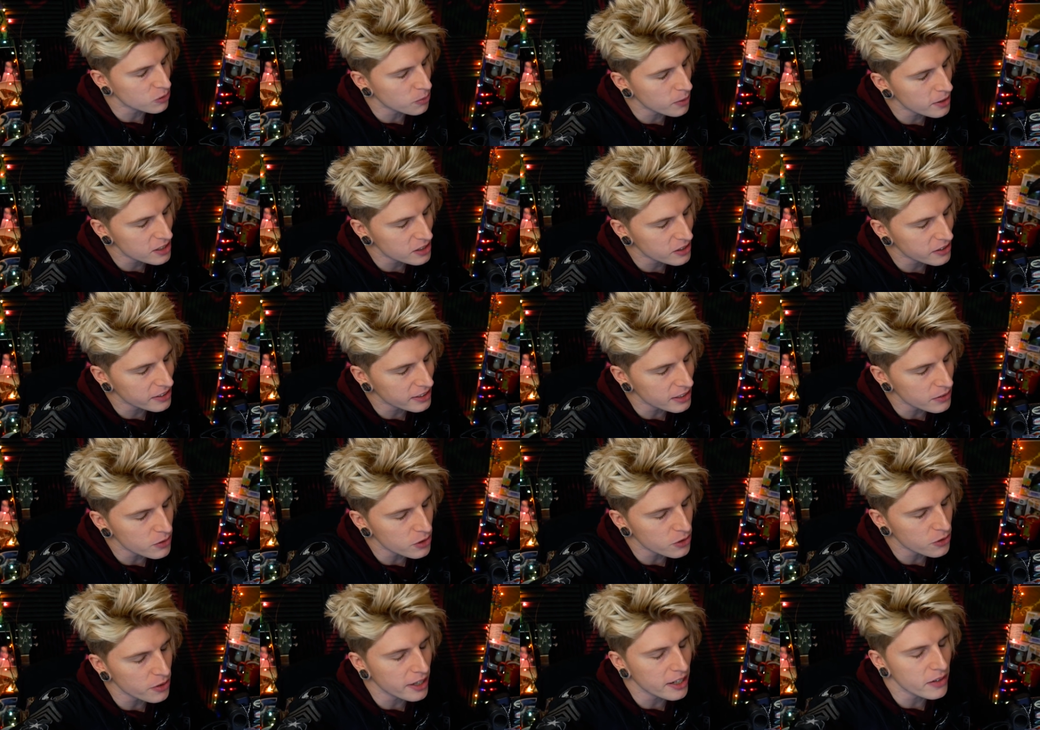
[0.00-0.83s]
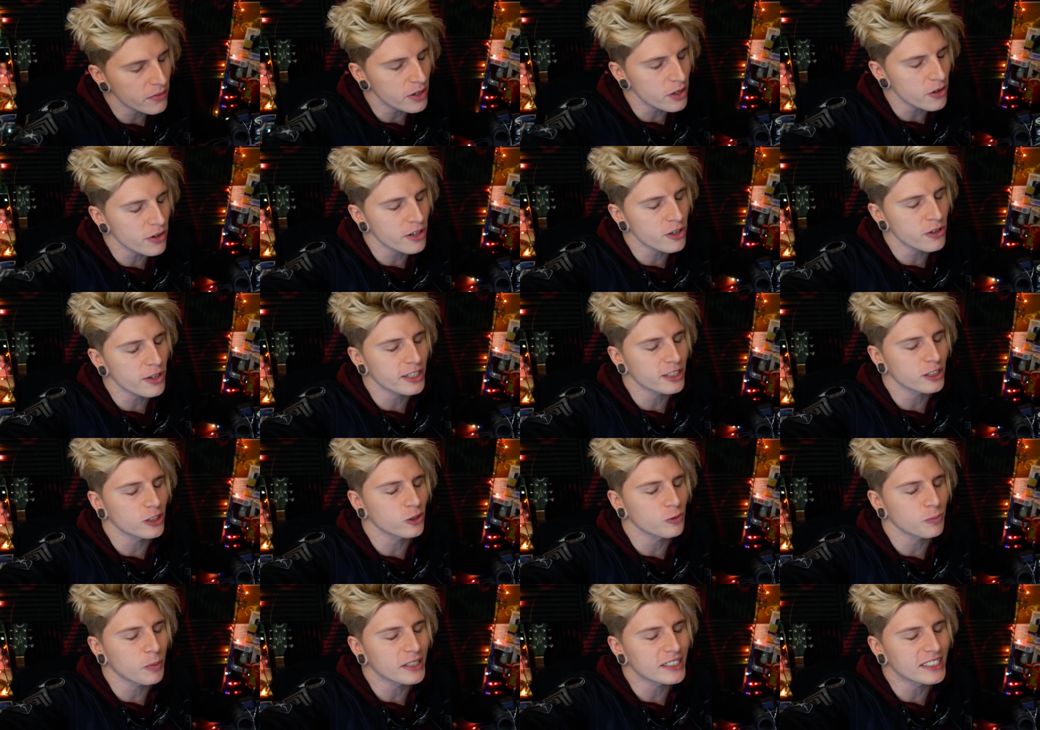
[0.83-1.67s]
So why don't you go leave your creative and
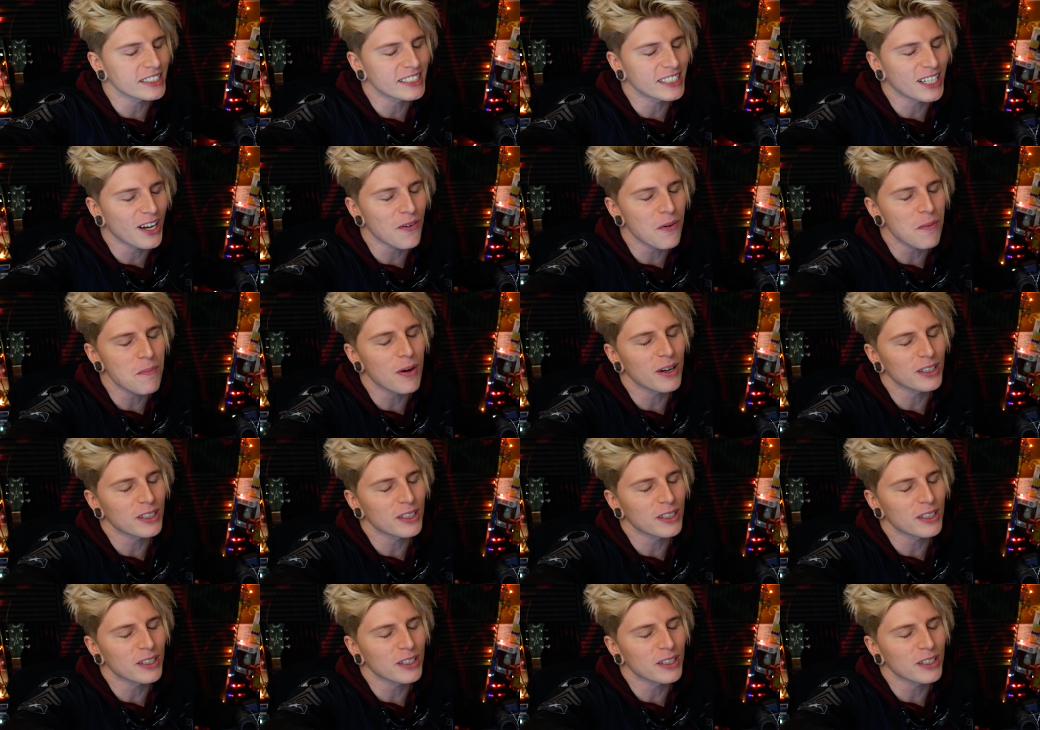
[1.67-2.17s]
interesting responses in the comment